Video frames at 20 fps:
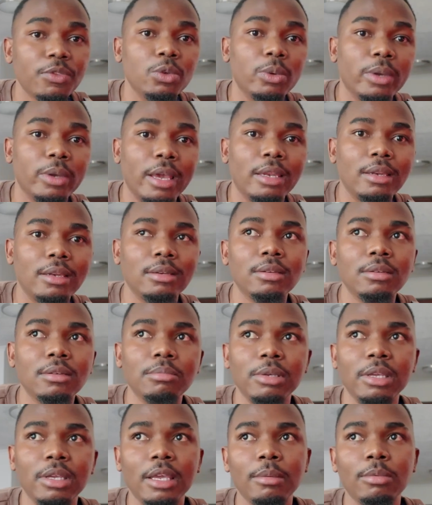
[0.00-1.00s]
You
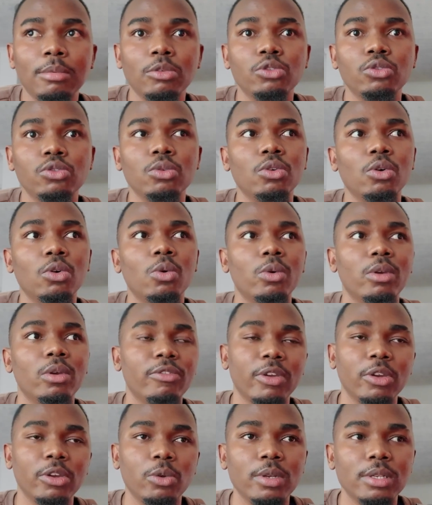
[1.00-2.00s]
can be able to know
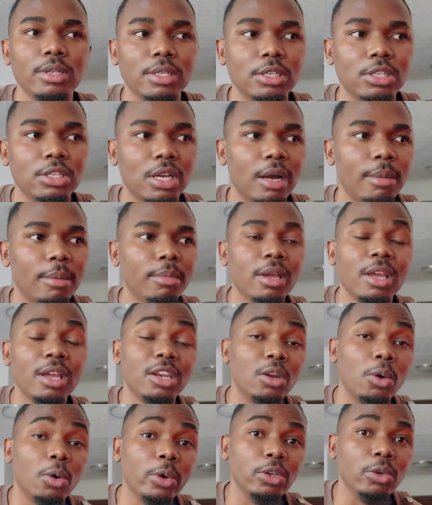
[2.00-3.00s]
if you're doing C#,
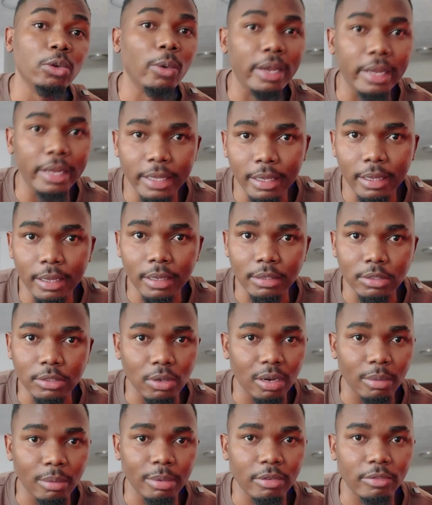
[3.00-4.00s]
knowing your link is
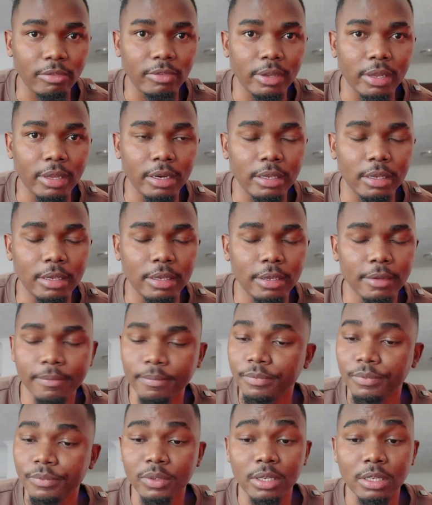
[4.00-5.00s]
going to be
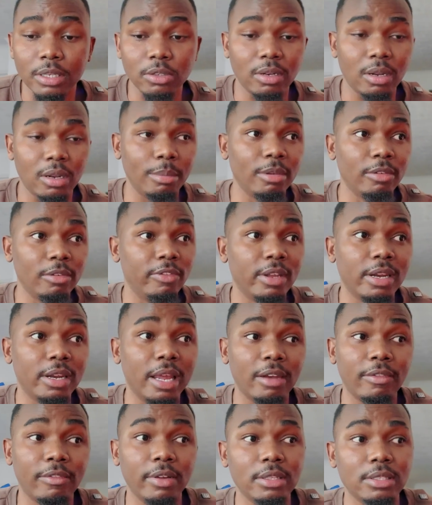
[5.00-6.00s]

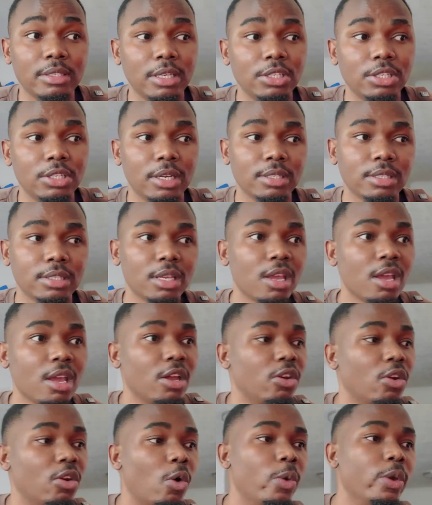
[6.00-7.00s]
very advantageous,
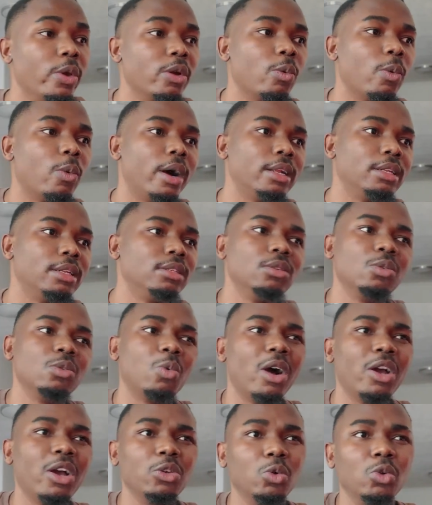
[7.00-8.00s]
knowing
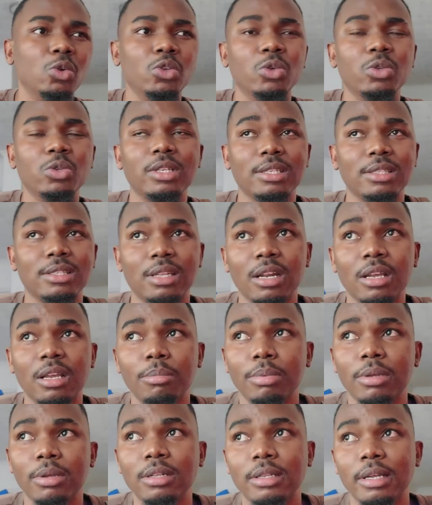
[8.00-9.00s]
why you will use a
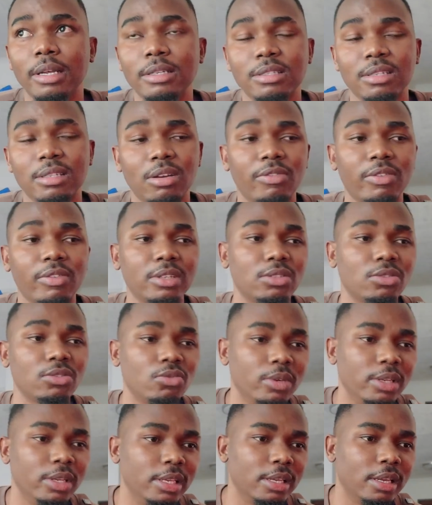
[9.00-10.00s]
string builder instead of a
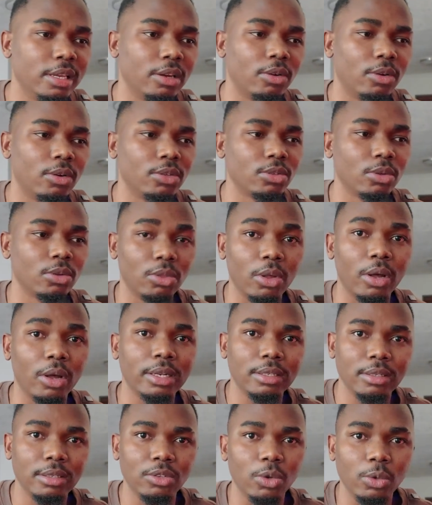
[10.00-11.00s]
string, and also
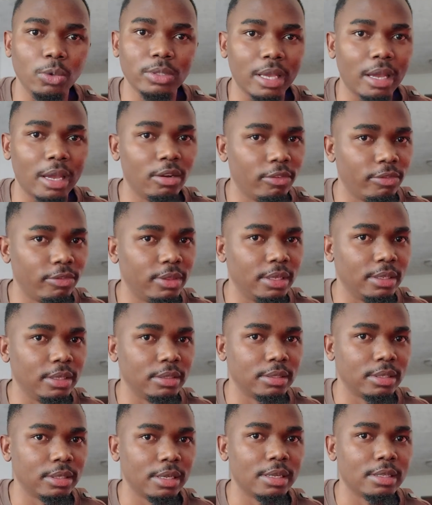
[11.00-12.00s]
that those kind of
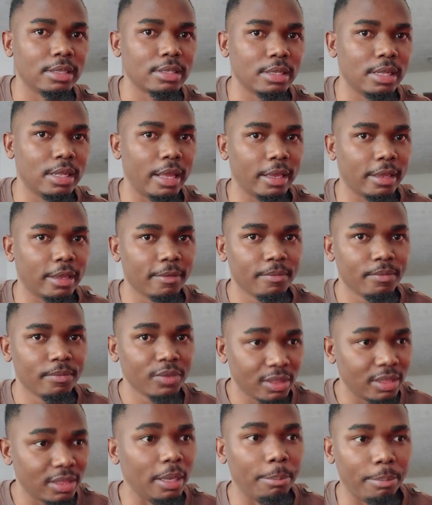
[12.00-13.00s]
things. It's like
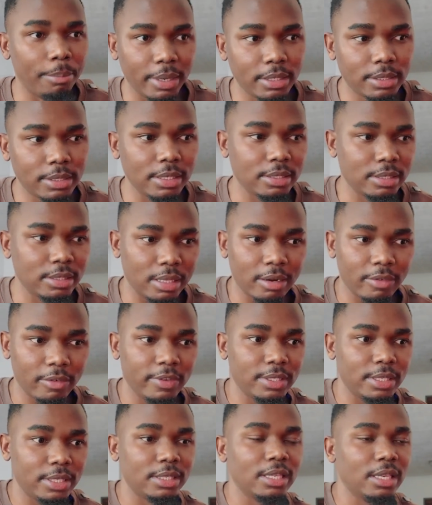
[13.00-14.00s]
the basics,
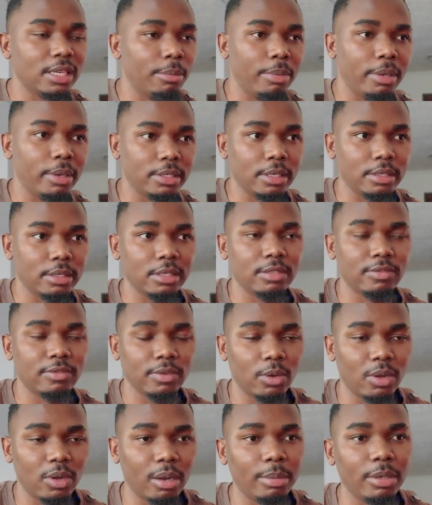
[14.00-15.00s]
revisiting the basics is
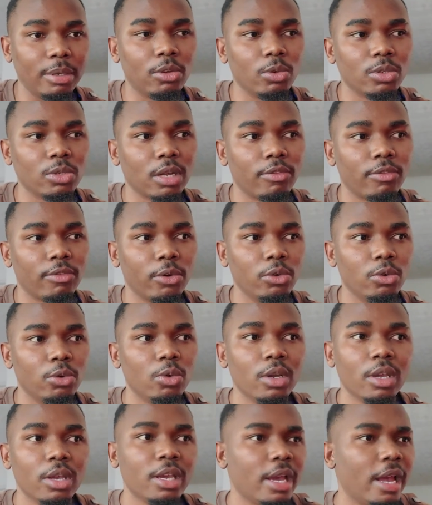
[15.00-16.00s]
gonna be crucial for
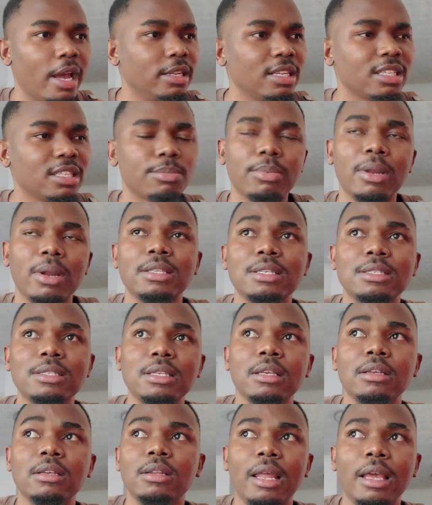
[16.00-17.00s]
you, and just
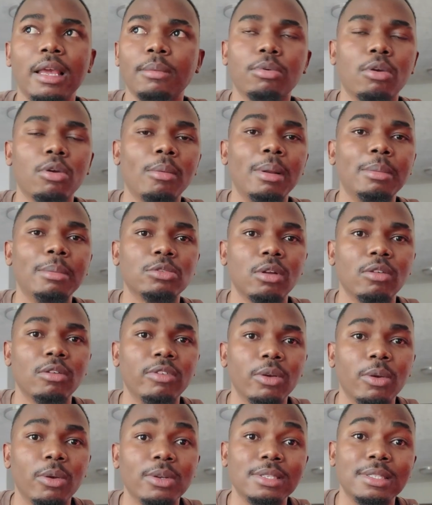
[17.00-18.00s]
practicing like problem
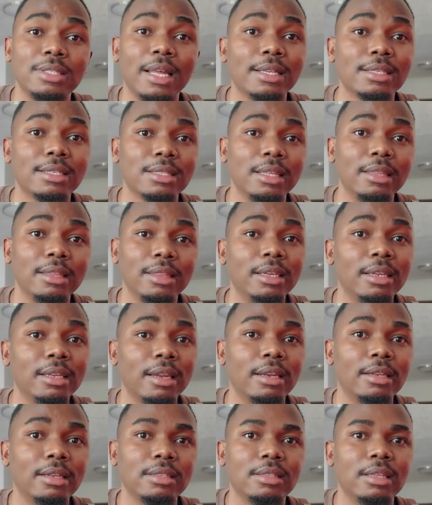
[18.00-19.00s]
solving, because that's the thing
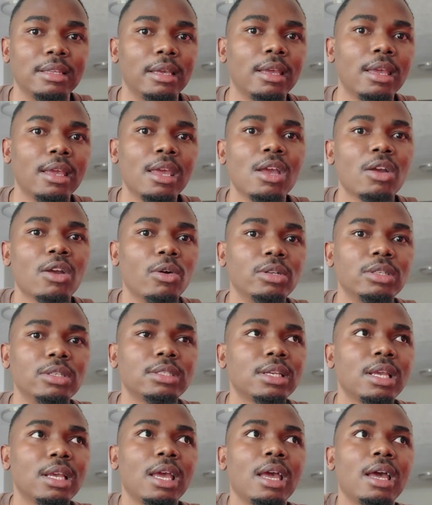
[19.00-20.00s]
that is there.
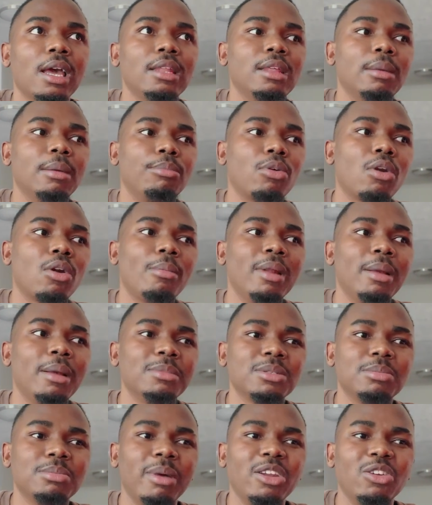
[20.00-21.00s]
Because the
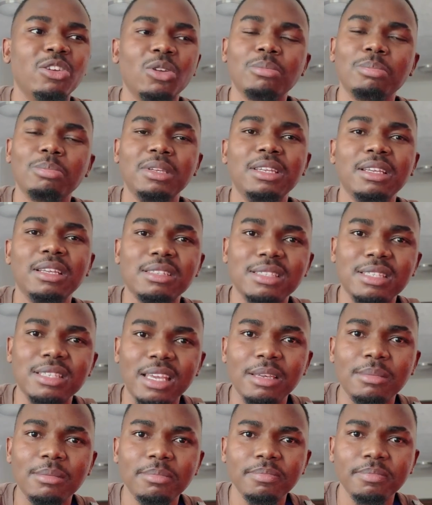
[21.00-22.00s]
problems might not be the
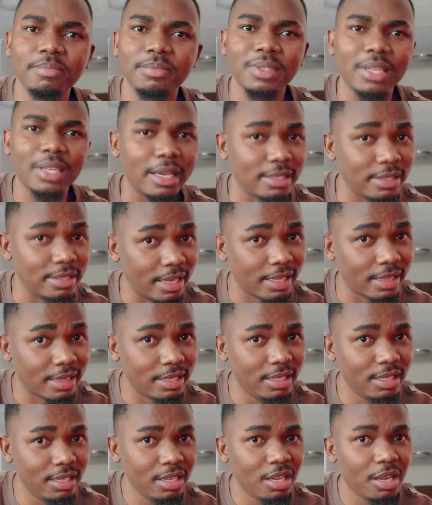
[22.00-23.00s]
same
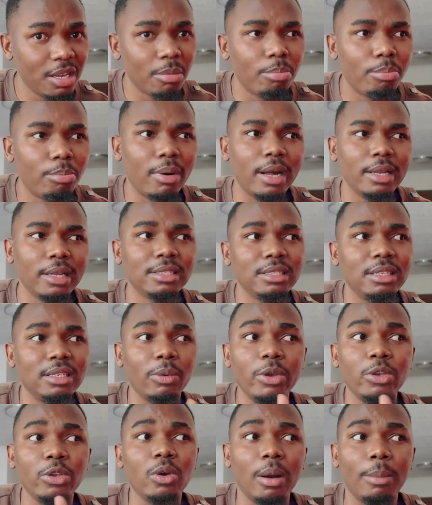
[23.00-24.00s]
exactly, but
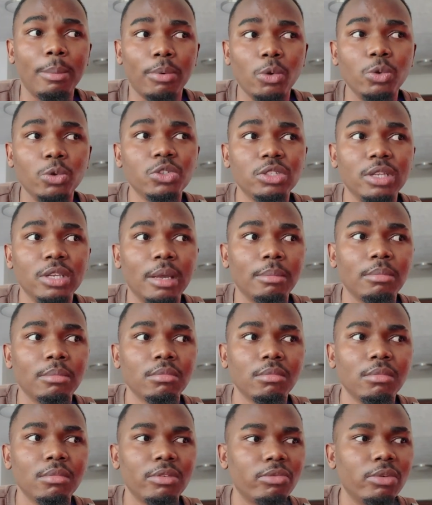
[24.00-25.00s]
the way you approach
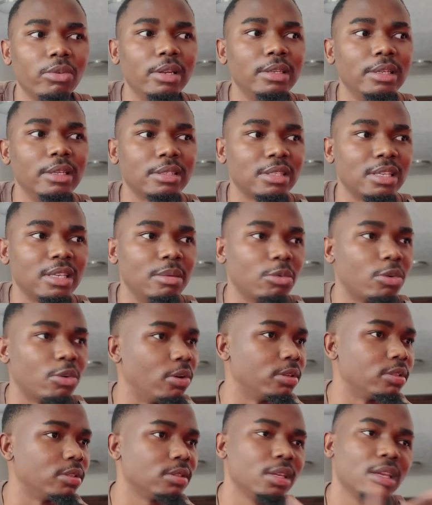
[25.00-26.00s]
them really the same,
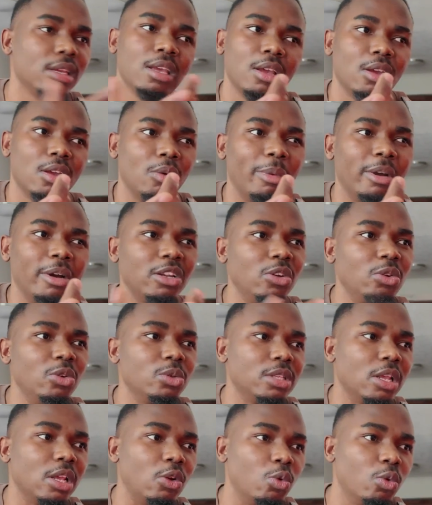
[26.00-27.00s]
because might
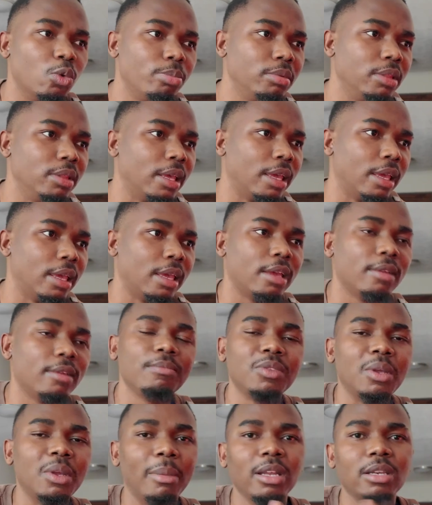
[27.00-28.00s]
use a loop there,
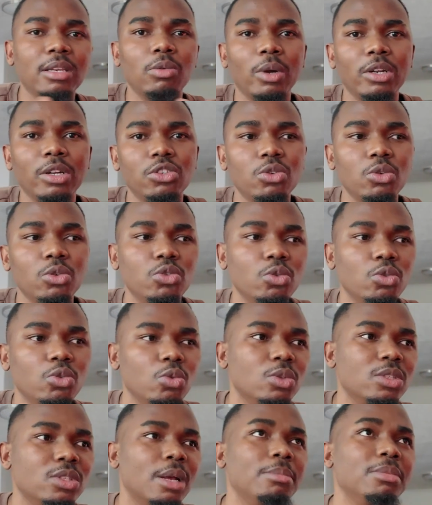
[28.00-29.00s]
they might want you to
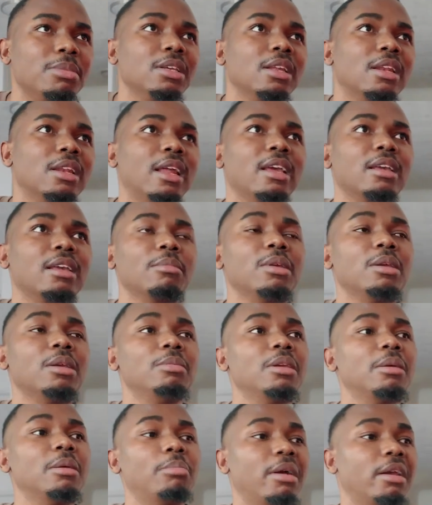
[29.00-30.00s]
do something like
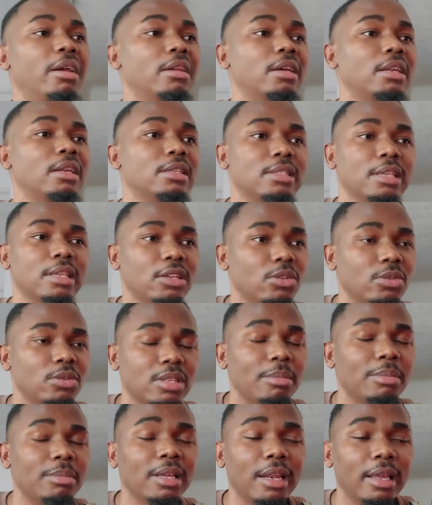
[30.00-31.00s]
maybe a binary search or
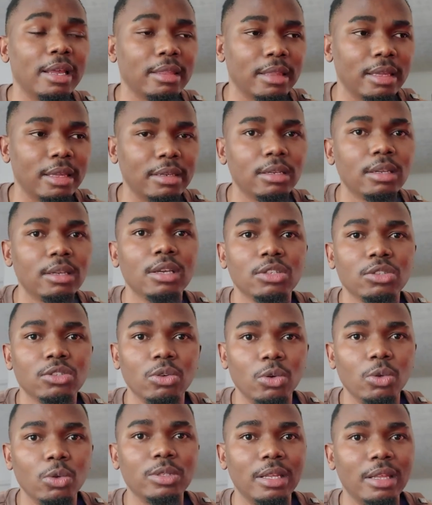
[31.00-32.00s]
something like that.
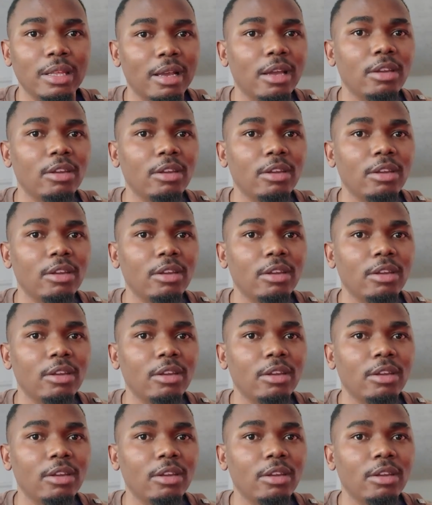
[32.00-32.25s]
So those are the